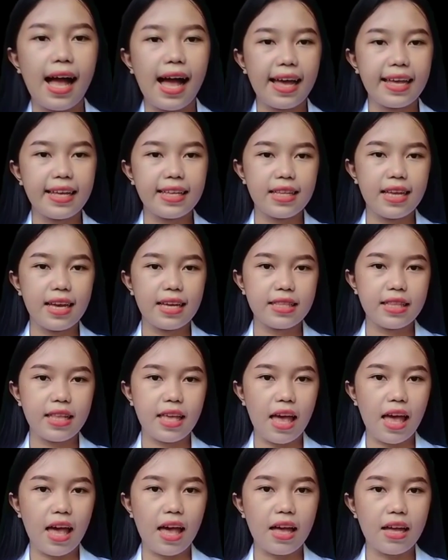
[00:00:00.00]
Highlight
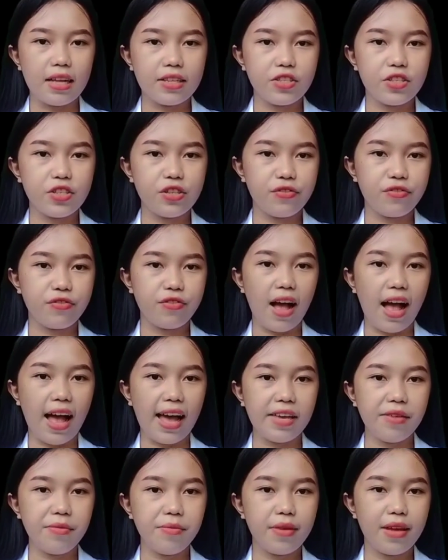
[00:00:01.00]
edge
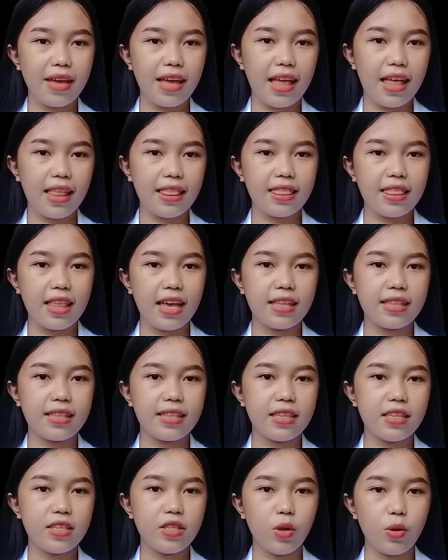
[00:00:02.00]
5 and
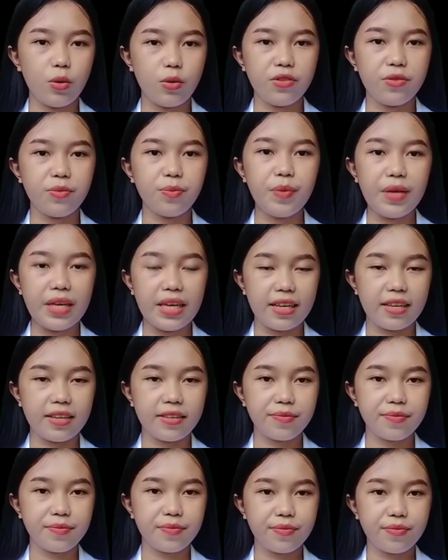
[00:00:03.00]
then the node B.
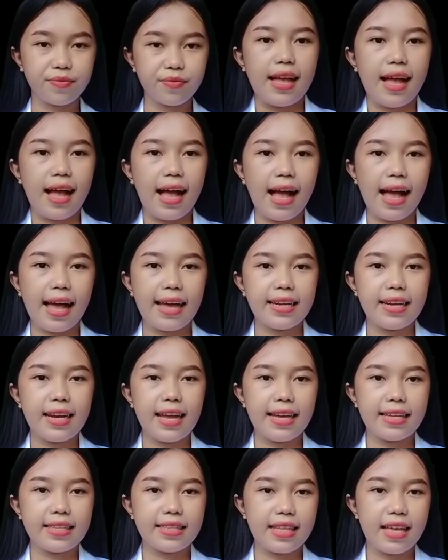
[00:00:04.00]

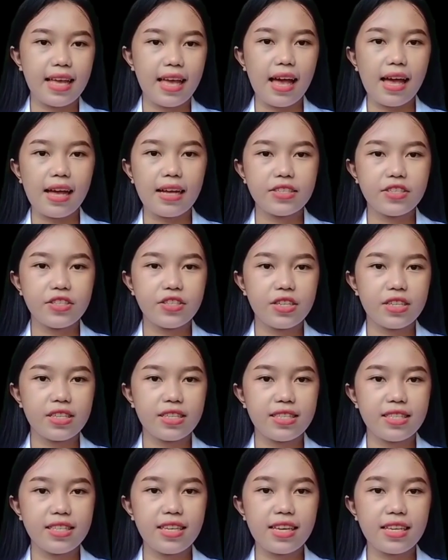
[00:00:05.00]
Highlight edge
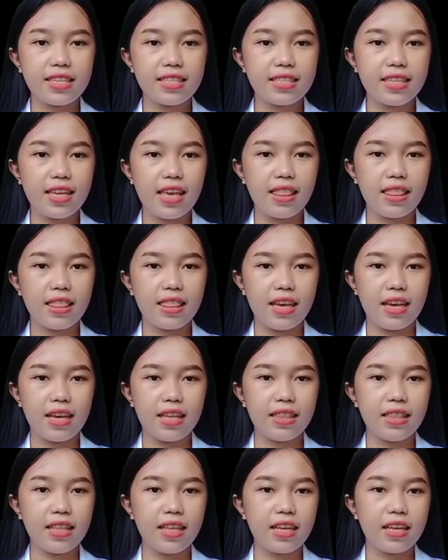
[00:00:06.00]
6 and
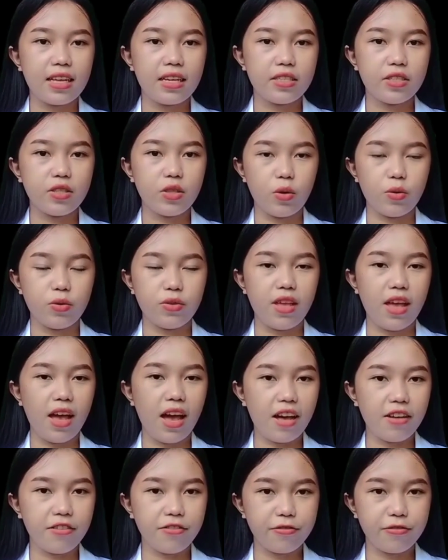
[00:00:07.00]
then node
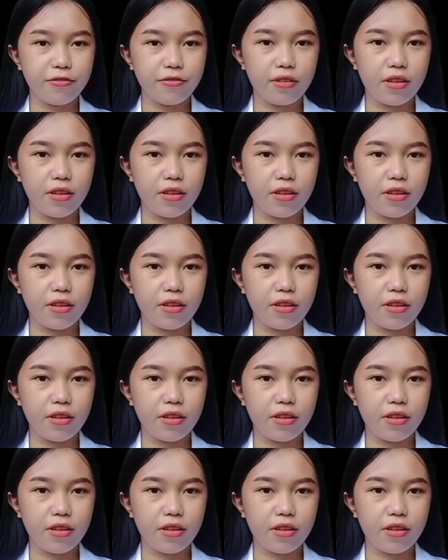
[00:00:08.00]
F.